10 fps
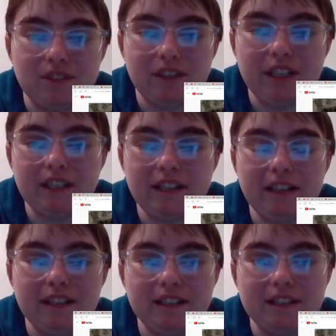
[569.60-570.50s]
Link
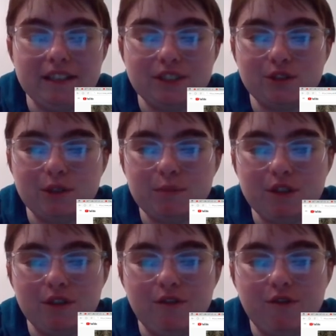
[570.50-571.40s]
in the
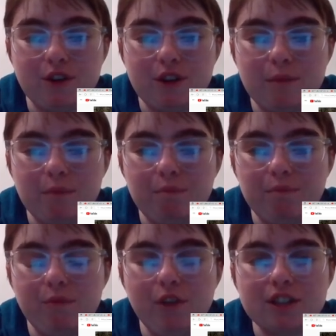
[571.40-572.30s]
description for
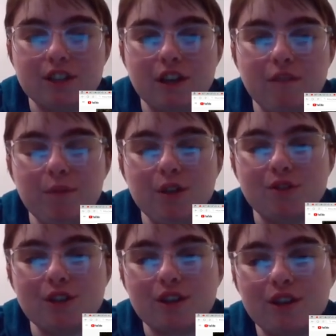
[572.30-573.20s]
list of
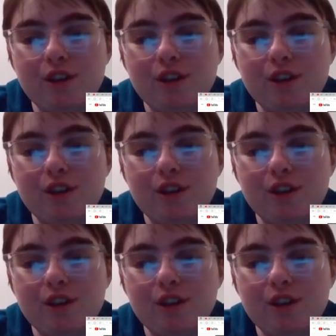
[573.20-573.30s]
music.